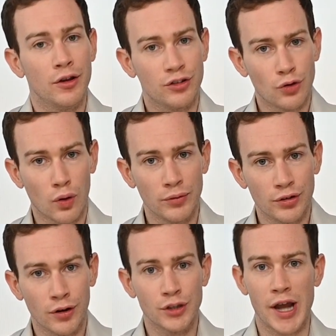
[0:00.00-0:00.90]
Storm
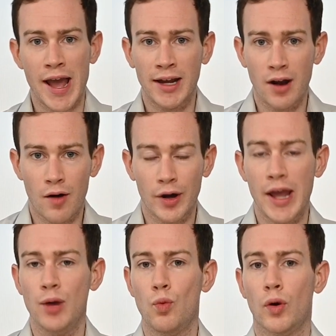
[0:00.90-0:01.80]
surge and
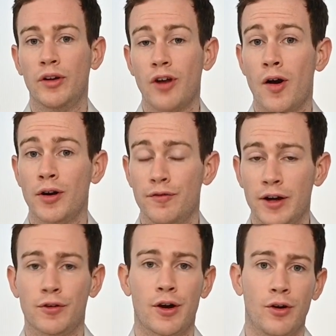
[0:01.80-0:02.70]
hurricane warnings are in
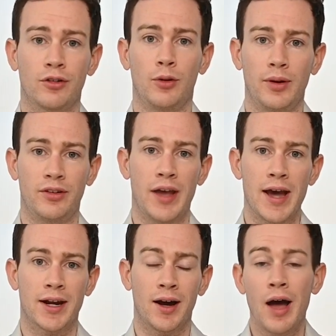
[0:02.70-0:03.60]
effect for coastal
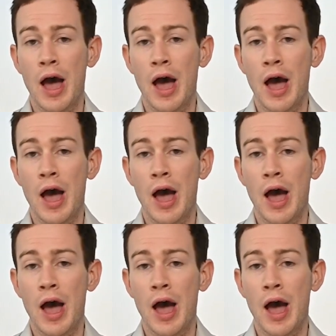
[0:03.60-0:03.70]
Louisiana,